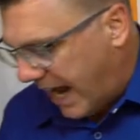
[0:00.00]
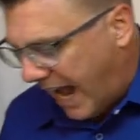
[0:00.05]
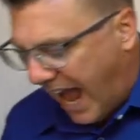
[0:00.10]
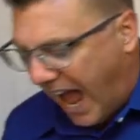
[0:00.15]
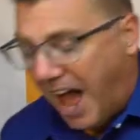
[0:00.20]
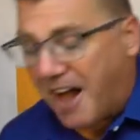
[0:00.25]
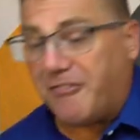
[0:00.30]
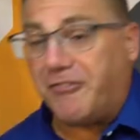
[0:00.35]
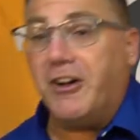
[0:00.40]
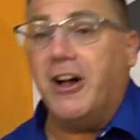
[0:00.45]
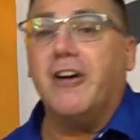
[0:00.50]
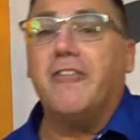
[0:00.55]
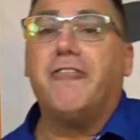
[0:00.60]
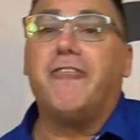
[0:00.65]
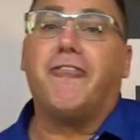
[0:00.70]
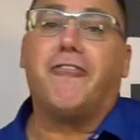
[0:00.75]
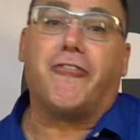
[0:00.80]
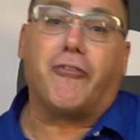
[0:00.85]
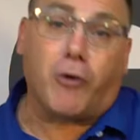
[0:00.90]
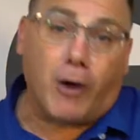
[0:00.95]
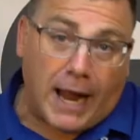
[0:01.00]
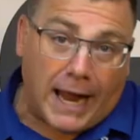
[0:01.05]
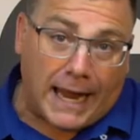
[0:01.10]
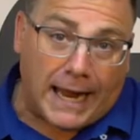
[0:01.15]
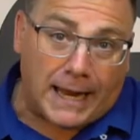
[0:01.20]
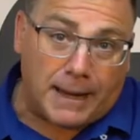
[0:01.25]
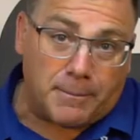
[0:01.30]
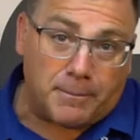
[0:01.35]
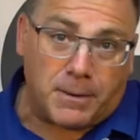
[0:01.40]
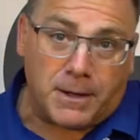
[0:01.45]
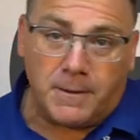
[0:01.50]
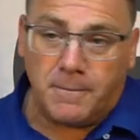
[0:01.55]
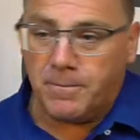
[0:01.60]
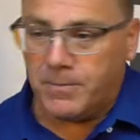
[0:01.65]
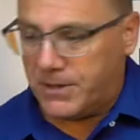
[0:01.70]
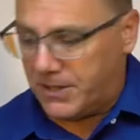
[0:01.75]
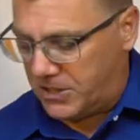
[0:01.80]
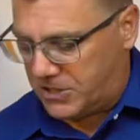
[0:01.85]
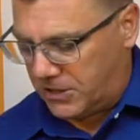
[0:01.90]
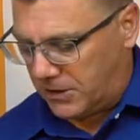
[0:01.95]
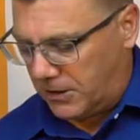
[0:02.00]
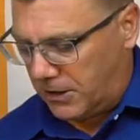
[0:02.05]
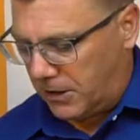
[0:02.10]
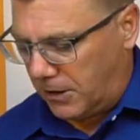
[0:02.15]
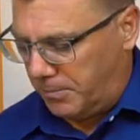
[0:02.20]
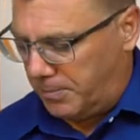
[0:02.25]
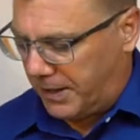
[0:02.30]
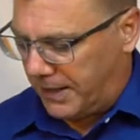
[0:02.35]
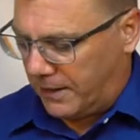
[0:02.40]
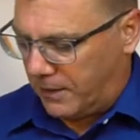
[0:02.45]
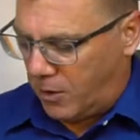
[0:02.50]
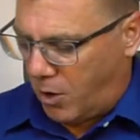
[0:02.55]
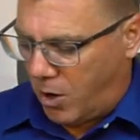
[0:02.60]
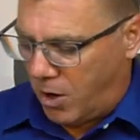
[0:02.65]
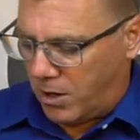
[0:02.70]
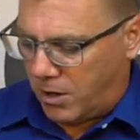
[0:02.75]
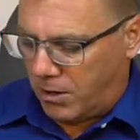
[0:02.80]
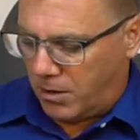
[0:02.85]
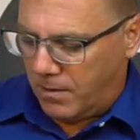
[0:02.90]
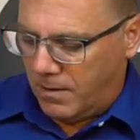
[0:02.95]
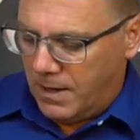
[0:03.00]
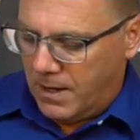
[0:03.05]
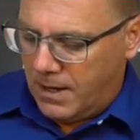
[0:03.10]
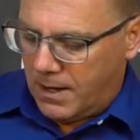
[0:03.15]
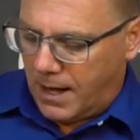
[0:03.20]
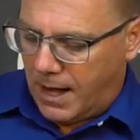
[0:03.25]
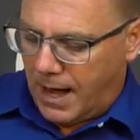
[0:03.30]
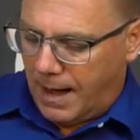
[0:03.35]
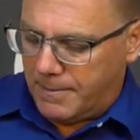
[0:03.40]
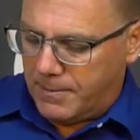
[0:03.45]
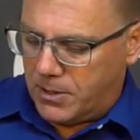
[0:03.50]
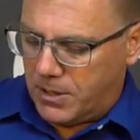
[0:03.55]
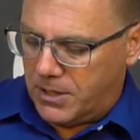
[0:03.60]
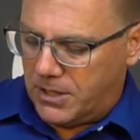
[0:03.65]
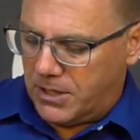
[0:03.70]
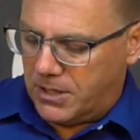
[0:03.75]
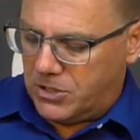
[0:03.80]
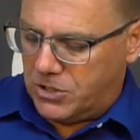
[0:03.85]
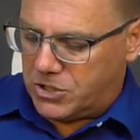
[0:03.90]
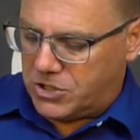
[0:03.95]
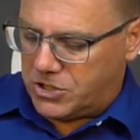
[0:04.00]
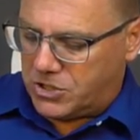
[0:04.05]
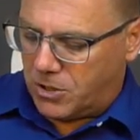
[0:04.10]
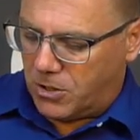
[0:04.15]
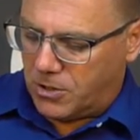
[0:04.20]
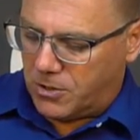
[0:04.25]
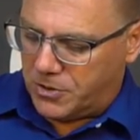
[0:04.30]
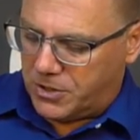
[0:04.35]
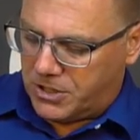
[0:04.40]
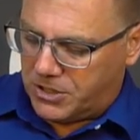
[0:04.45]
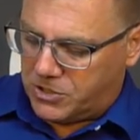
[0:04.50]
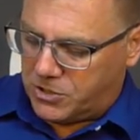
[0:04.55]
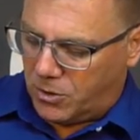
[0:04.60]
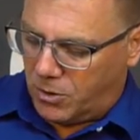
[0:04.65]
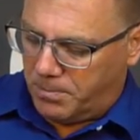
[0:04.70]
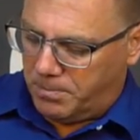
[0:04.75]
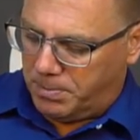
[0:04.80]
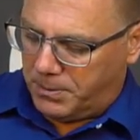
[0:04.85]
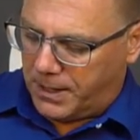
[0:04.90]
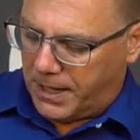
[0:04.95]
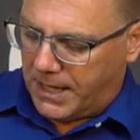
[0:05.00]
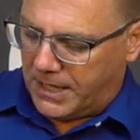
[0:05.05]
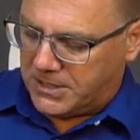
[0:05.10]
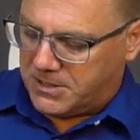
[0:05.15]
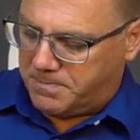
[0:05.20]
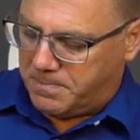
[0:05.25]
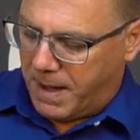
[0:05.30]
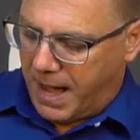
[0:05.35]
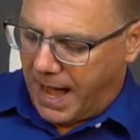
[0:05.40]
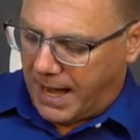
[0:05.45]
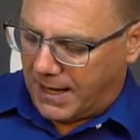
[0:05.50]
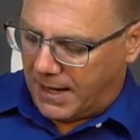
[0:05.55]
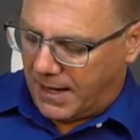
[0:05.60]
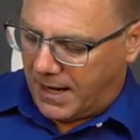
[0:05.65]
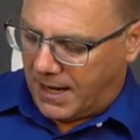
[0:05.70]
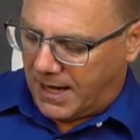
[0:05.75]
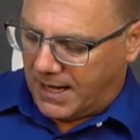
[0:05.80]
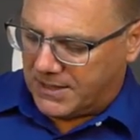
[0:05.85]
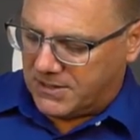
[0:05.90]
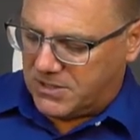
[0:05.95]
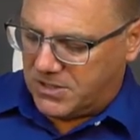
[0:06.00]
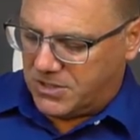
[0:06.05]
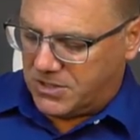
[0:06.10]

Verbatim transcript: half frame is a little bit longer. I'm going to insert these blades back onto